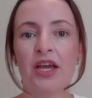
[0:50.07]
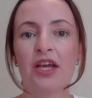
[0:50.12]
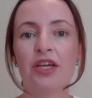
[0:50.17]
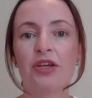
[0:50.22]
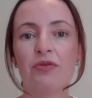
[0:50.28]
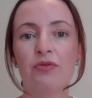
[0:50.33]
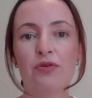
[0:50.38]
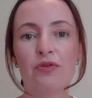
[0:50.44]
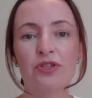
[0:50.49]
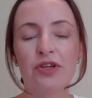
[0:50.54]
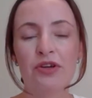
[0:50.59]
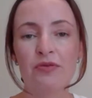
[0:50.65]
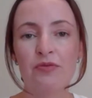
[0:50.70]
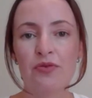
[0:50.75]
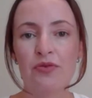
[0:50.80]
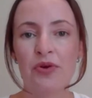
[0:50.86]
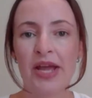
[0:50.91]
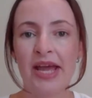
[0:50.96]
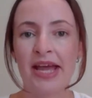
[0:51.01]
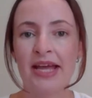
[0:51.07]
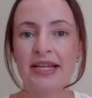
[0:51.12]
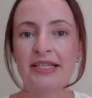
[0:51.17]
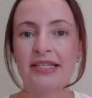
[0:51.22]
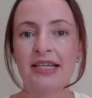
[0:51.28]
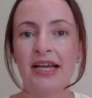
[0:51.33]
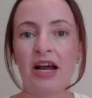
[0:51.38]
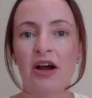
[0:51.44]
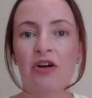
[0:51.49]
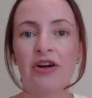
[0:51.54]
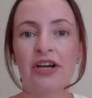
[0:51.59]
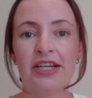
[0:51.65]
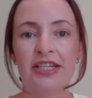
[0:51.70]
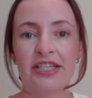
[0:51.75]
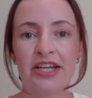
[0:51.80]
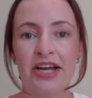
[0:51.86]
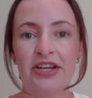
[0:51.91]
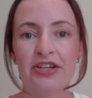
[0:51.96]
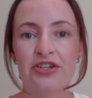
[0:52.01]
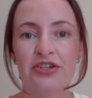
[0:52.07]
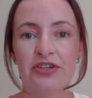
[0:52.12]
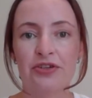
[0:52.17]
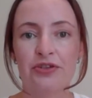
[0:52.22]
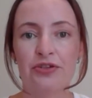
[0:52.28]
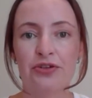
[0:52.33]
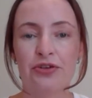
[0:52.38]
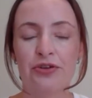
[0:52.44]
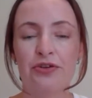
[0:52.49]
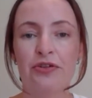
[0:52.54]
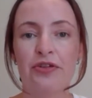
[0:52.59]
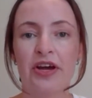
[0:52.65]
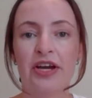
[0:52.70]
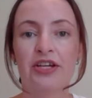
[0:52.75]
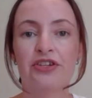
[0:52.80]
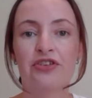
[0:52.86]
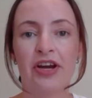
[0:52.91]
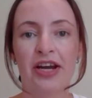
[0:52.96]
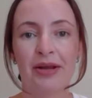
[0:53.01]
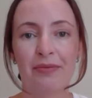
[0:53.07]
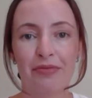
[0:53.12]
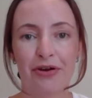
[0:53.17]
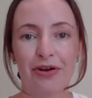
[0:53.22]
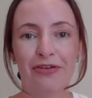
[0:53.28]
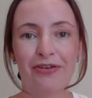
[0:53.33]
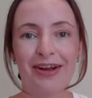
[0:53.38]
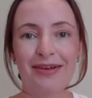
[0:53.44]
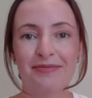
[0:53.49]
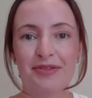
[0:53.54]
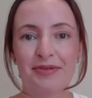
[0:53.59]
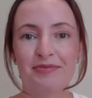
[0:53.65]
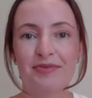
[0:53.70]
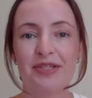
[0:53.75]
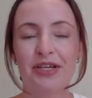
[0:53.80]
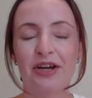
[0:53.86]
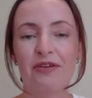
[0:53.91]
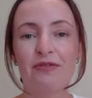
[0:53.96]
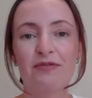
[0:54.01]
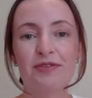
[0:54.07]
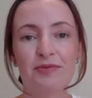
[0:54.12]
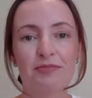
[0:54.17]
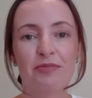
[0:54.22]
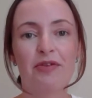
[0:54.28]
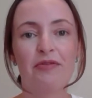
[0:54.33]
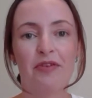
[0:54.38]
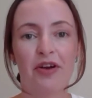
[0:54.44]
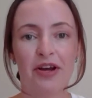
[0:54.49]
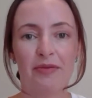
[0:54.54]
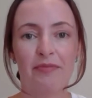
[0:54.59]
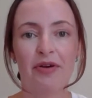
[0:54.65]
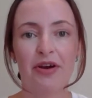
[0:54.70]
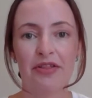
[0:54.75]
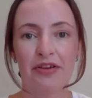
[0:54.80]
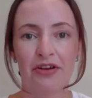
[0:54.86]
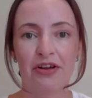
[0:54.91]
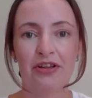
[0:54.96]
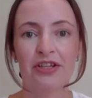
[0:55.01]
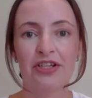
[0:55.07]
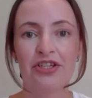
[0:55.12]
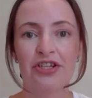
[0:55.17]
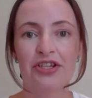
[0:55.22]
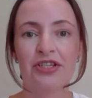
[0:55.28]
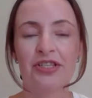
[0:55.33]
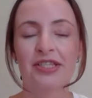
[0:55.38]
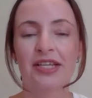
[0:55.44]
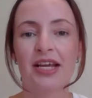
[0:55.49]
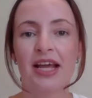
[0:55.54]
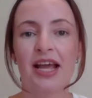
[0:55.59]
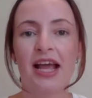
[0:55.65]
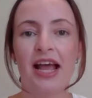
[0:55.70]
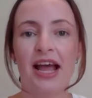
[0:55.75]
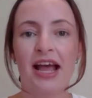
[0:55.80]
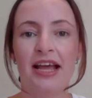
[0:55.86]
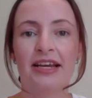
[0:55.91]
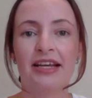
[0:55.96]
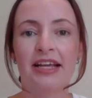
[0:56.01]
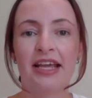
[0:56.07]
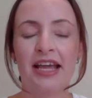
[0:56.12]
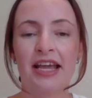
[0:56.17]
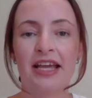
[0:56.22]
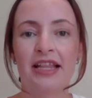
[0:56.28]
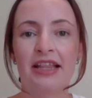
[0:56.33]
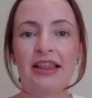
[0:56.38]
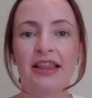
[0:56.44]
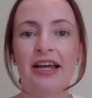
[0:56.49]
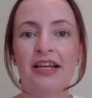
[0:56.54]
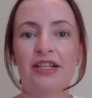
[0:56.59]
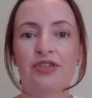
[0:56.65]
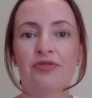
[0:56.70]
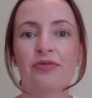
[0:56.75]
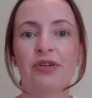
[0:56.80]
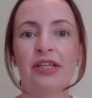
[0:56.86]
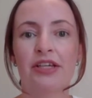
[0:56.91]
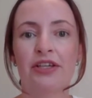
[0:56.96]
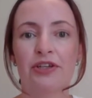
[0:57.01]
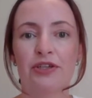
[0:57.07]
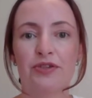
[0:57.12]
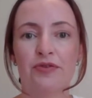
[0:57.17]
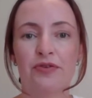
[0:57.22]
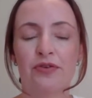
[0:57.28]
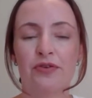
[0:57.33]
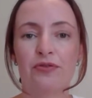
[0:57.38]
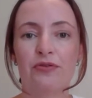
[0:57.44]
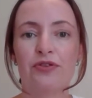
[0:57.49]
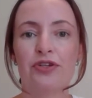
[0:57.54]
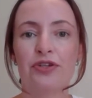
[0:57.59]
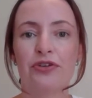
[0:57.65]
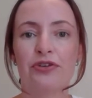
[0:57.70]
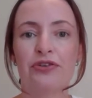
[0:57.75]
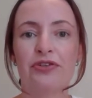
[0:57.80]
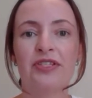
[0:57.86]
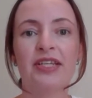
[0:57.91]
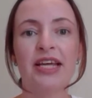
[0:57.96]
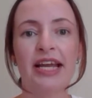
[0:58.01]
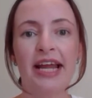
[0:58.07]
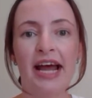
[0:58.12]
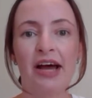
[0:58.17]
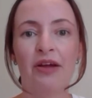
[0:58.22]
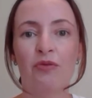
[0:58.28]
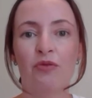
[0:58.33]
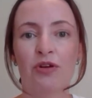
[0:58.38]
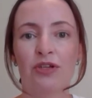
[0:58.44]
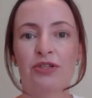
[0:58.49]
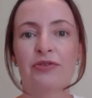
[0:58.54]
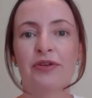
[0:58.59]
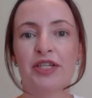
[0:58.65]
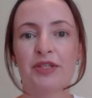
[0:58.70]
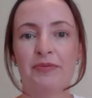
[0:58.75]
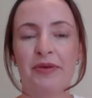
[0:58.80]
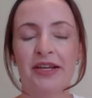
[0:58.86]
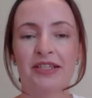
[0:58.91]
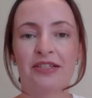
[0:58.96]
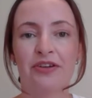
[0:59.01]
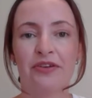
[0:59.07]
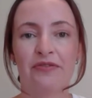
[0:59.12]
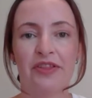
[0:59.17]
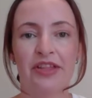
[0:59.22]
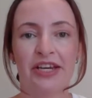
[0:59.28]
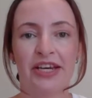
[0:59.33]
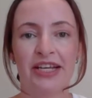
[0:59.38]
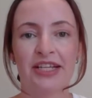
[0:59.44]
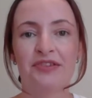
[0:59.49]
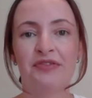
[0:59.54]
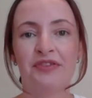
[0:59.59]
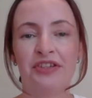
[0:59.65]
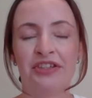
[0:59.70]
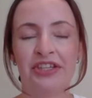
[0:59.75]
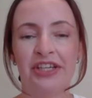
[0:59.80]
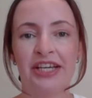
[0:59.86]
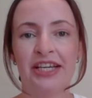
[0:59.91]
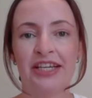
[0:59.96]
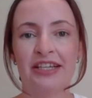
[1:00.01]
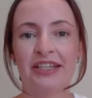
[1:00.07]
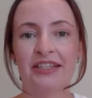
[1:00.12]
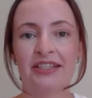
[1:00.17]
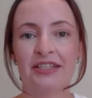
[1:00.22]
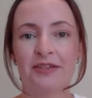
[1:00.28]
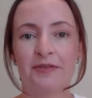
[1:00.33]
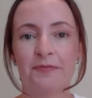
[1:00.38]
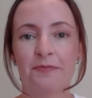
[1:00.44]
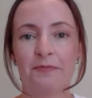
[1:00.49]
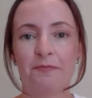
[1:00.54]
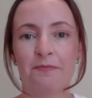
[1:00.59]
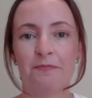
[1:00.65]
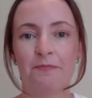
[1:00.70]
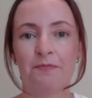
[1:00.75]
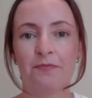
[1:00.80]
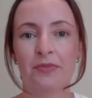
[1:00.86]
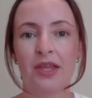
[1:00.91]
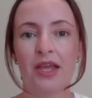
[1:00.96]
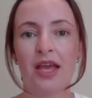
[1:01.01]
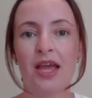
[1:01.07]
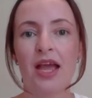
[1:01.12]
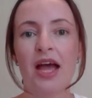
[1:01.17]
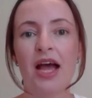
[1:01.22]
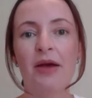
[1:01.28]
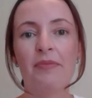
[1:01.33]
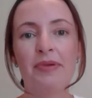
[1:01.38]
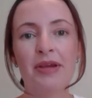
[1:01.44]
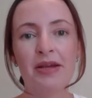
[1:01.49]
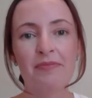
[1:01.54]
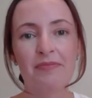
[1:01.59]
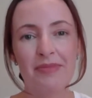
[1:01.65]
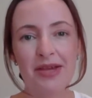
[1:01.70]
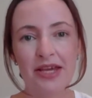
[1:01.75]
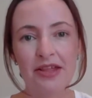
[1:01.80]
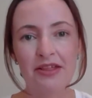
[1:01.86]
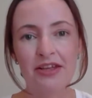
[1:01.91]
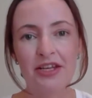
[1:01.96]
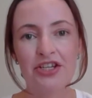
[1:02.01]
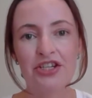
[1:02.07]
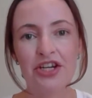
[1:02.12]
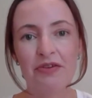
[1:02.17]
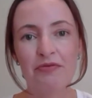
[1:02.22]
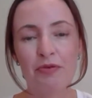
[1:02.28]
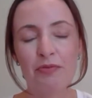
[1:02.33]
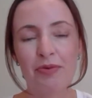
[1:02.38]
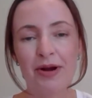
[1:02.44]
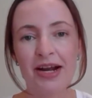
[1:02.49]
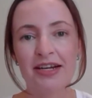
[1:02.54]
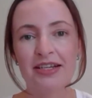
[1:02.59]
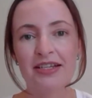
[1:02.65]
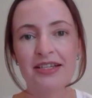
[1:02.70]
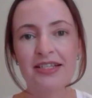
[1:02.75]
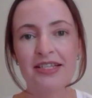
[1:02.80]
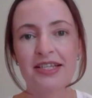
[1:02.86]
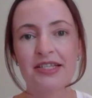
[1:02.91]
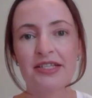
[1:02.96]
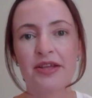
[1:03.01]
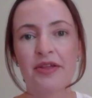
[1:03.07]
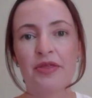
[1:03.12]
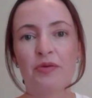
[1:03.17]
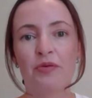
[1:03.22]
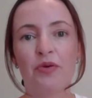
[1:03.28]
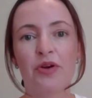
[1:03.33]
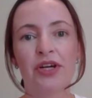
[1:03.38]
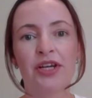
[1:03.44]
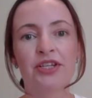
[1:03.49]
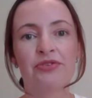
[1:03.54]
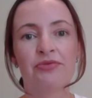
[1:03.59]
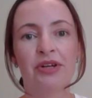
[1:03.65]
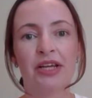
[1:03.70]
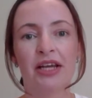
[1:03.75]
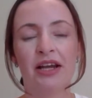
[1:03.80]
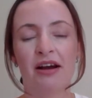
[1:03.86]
You also will get orientation to the training programs themselves provided by the colleges. And again, that's really useful to set out what to expect over the next few years. A big myth in general practice is that the work is really